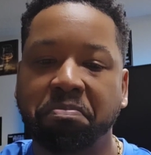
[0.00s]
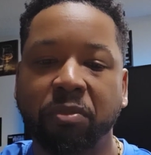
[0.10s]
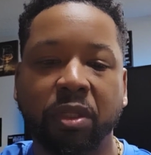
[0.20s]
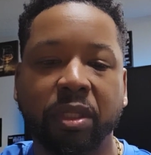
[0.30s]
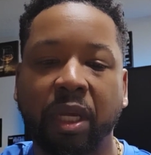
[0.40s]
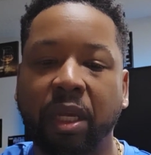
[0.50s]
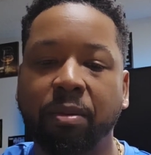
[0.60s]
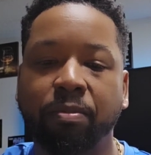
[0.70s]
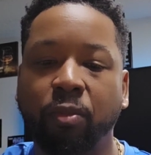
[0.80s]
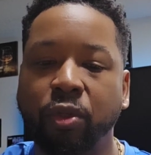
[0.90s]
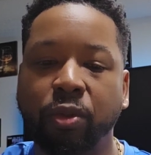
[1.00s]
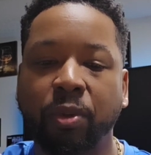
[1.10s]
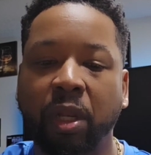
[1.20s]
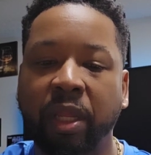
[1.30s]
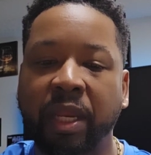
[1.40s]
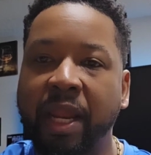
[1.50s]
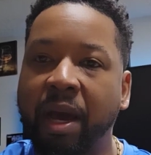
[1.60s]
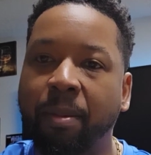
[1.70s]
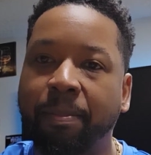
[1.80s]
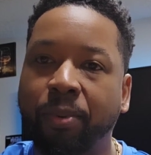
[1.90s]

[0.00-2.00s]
Just take it, once you clean it out,